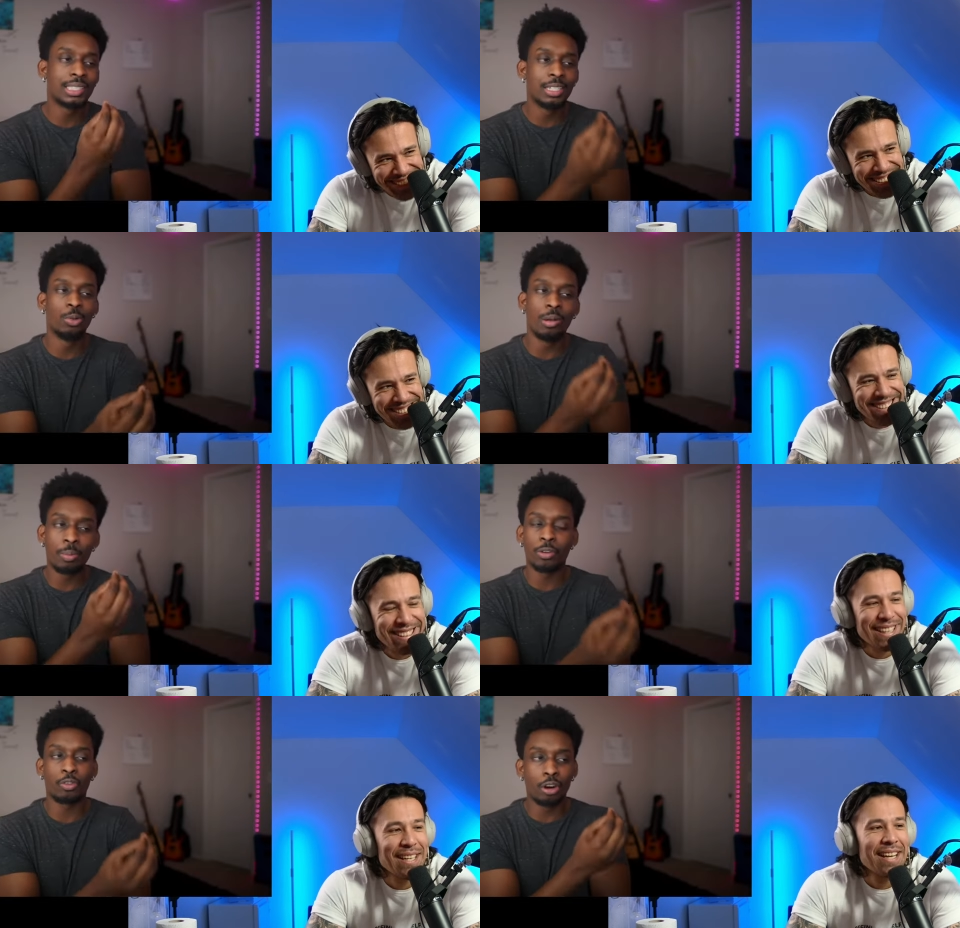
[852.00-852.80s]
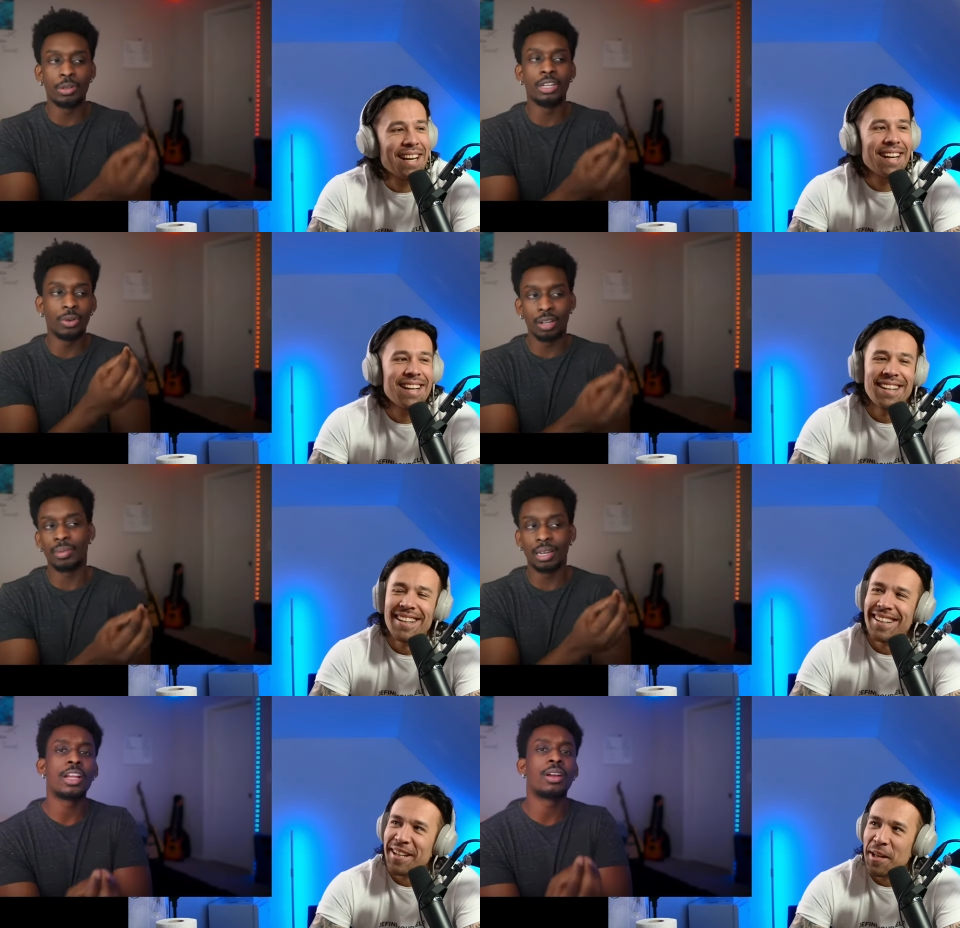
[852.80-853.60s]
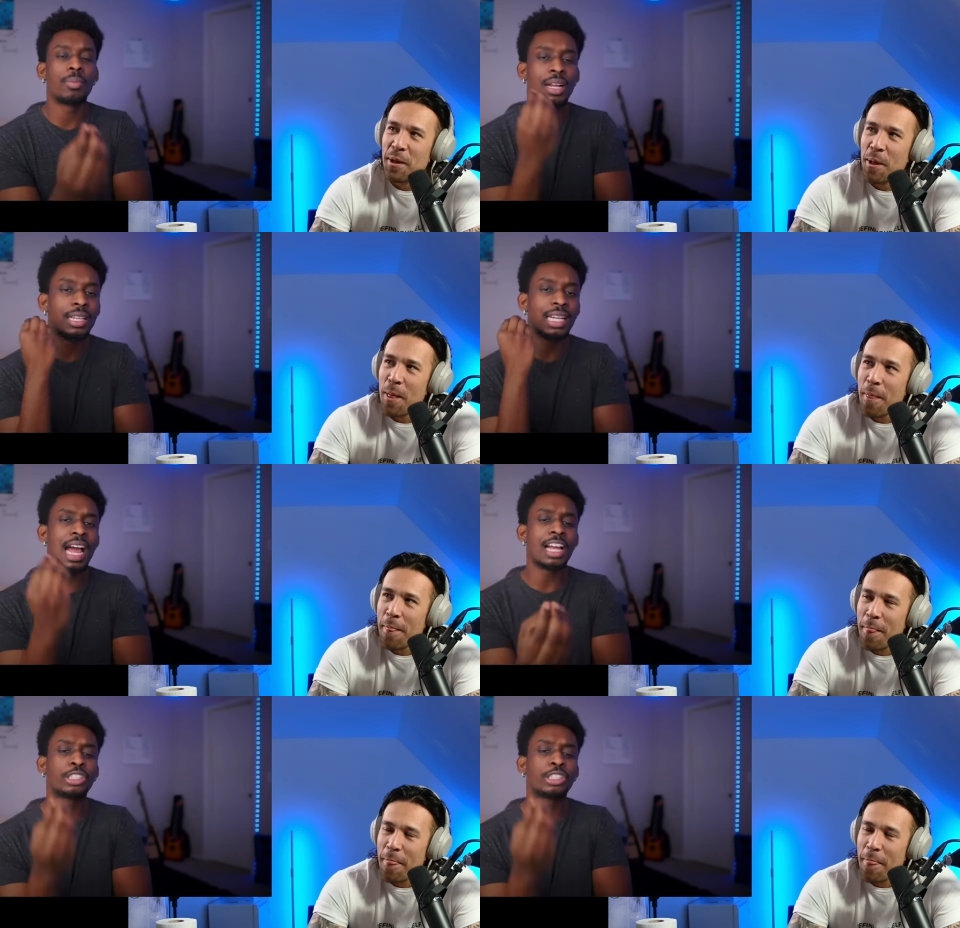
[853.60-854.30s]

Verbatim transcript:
Speaker 1: to see the women perform really well, man. Because I